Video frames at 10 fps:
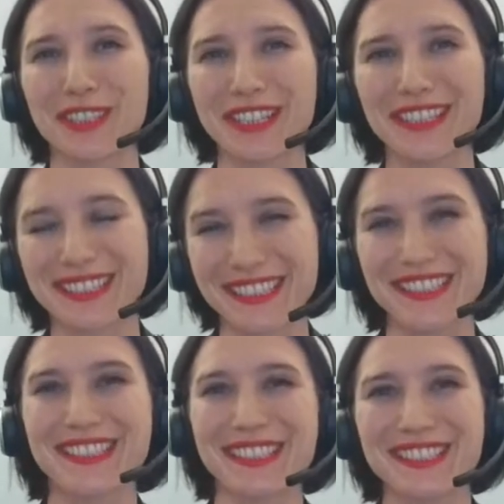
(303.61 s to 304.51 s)
I
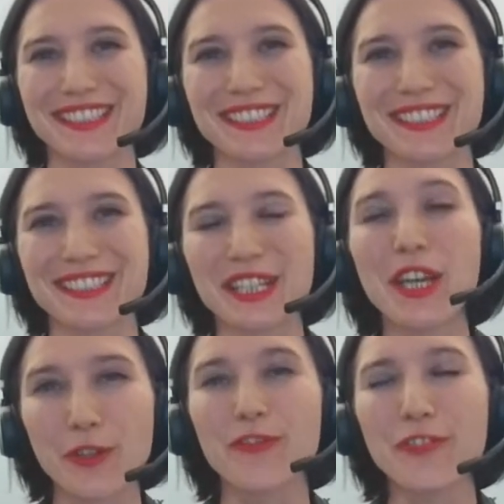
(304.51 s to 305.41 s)
think this is
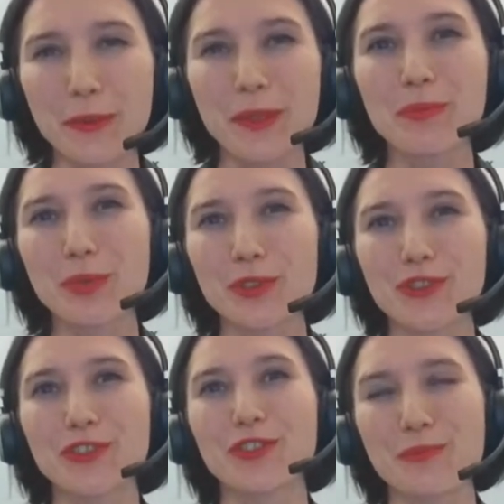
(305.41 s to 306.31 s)
a very
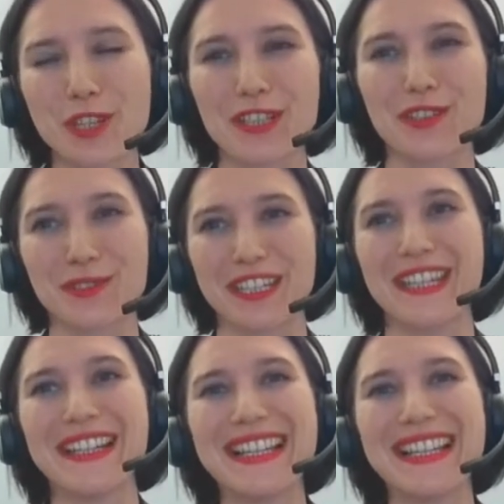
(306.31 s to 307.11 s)
important subject today.